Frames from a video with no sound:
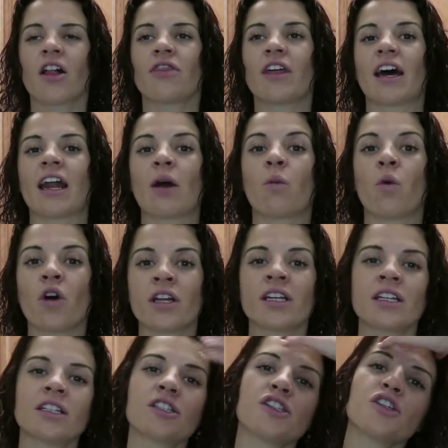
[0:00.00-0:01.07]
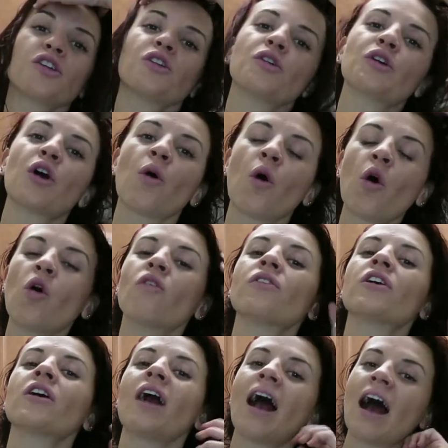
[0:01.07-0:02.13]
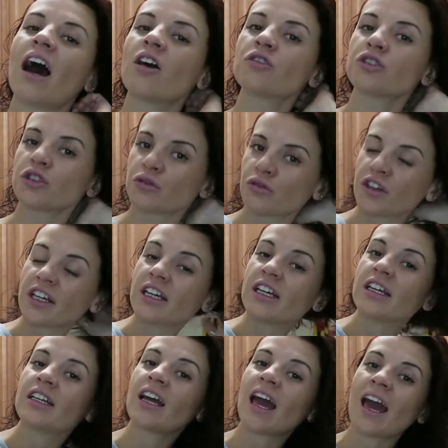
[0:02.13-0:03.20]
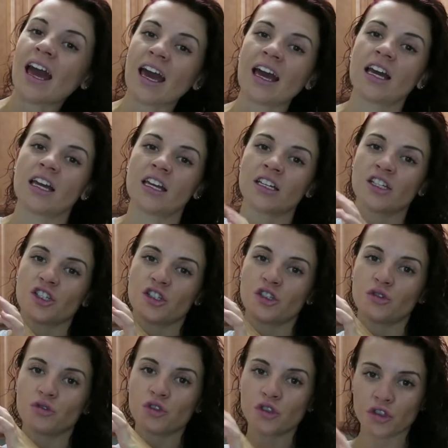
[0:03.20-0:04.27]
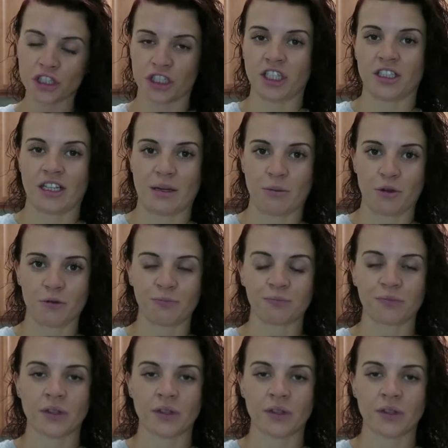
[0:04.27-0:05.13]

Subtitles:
that I wanted to go over how to read a nutrition label.